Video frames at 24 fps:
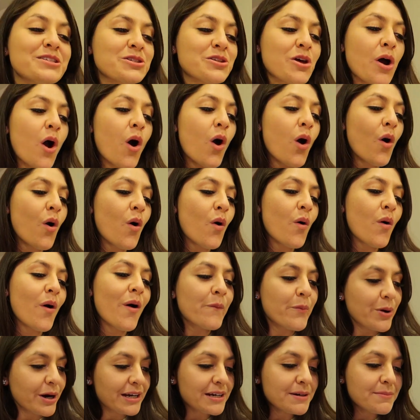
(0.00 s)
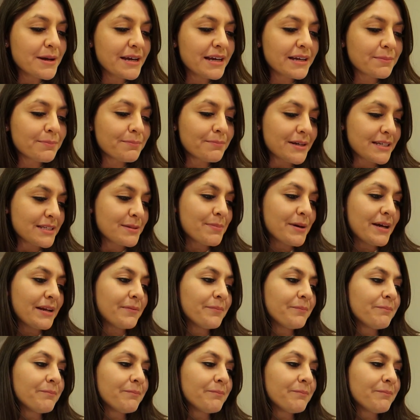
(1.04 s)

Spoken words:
So we're gonna make a mazapan.